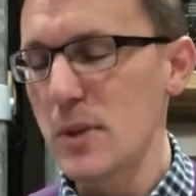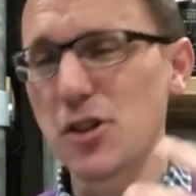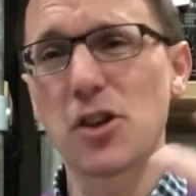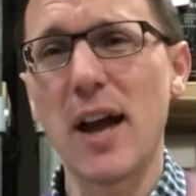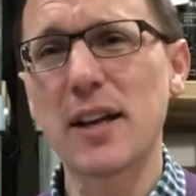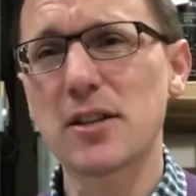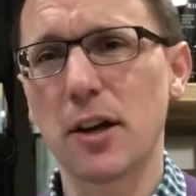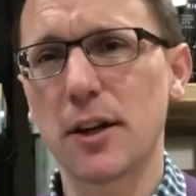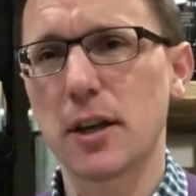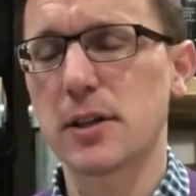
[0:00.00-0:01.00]
So you had a
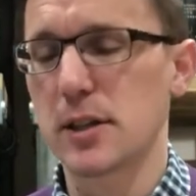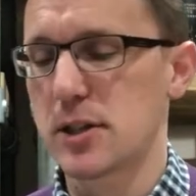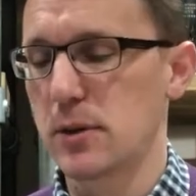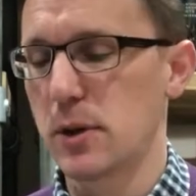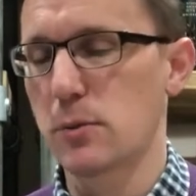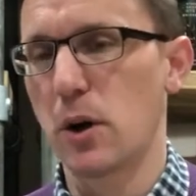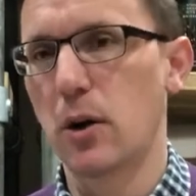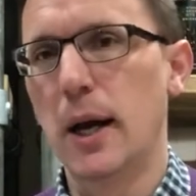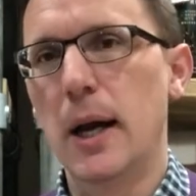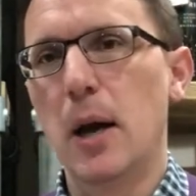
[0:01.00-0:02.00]
slight nuttiness to it as well.